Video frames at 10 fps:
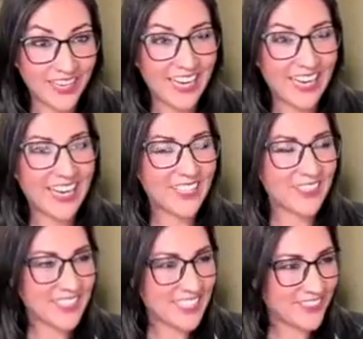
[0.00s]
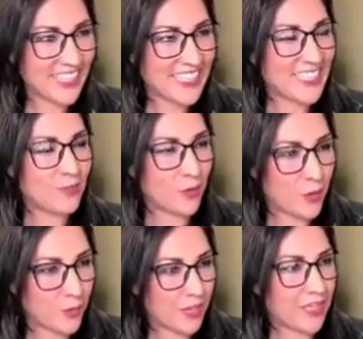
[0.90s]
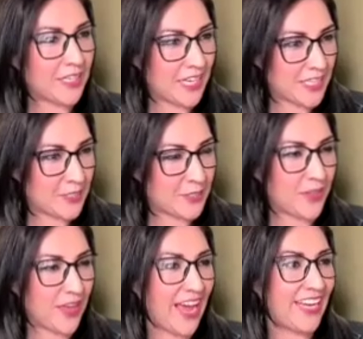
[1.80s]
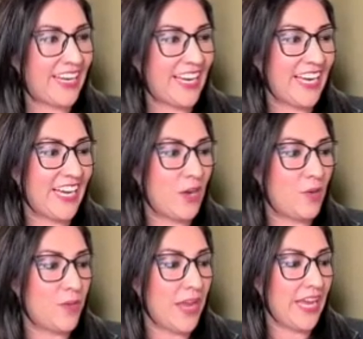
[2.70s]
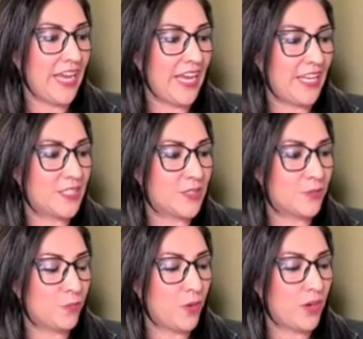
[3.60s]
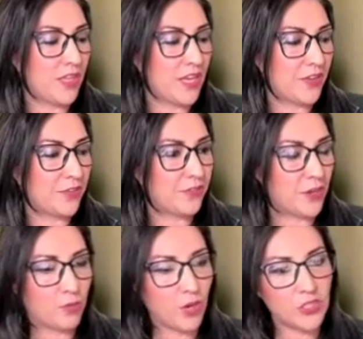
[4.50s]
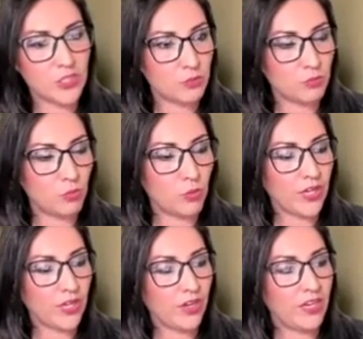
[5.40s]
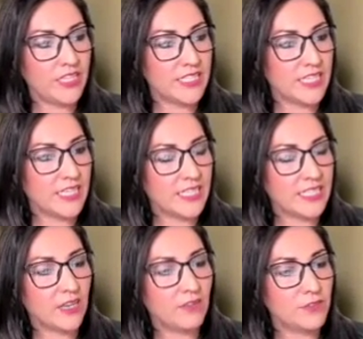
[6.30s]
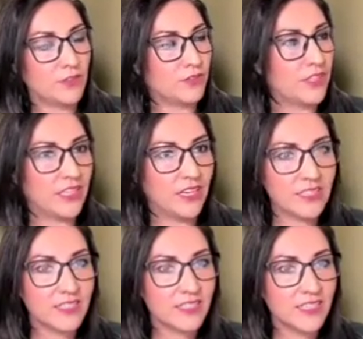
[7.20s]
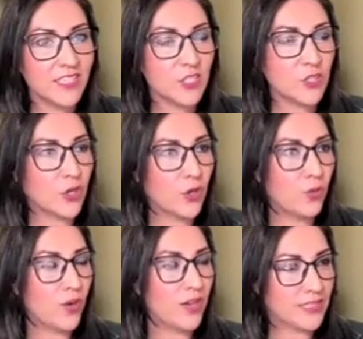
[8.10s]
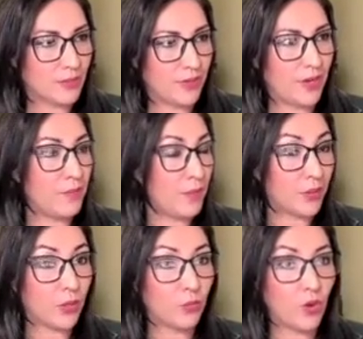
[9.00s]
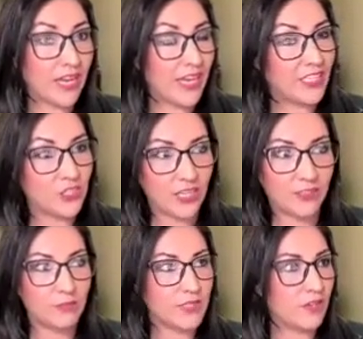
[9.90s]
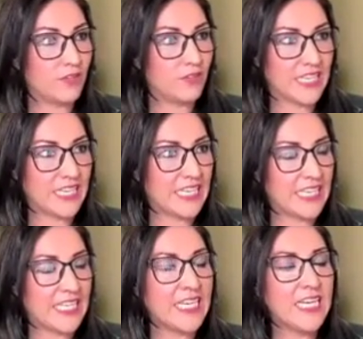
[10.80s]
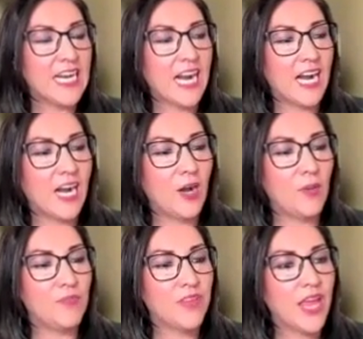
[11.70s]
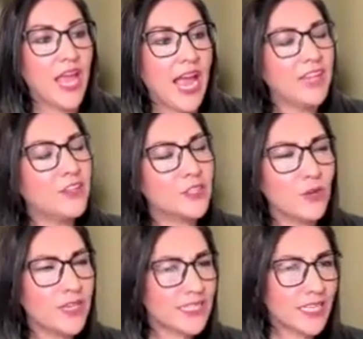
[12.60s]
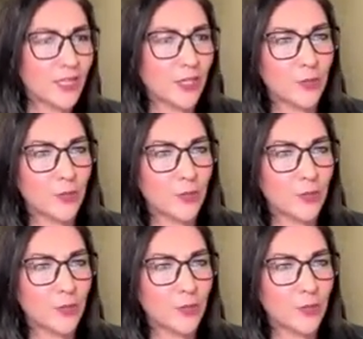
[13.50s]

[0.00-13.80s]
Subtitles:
There's devices where you can do that. And one of the other fun projects we're working on is a self-serve kiosk. So a member could walk in, check themselves in. And there's always a little